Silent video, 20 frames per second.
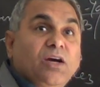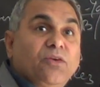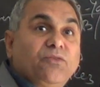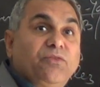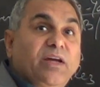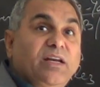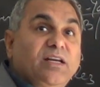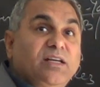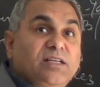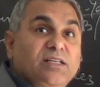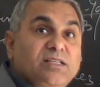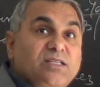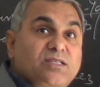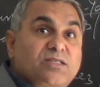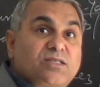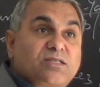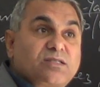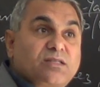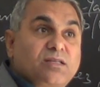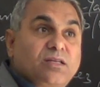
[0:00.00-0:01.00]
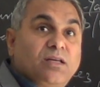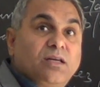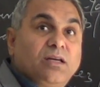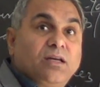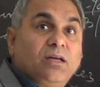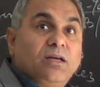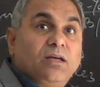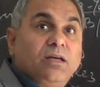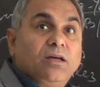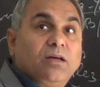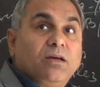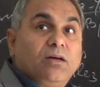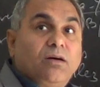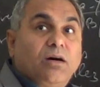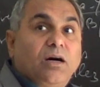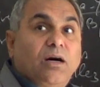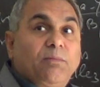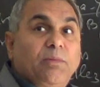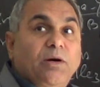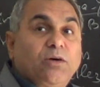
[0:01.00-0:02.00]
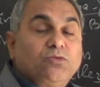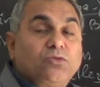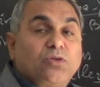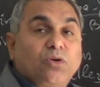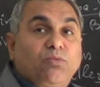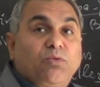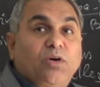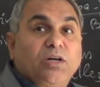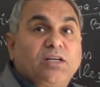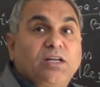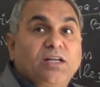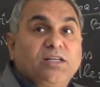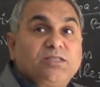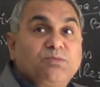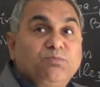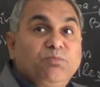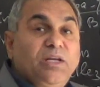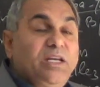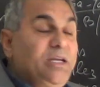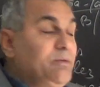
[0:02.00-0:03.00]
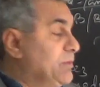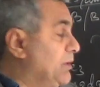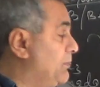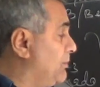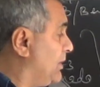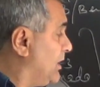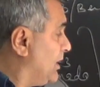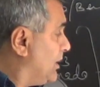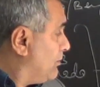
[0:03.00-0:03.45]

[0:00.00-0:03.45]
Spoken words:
when it is, amount of water is minimum.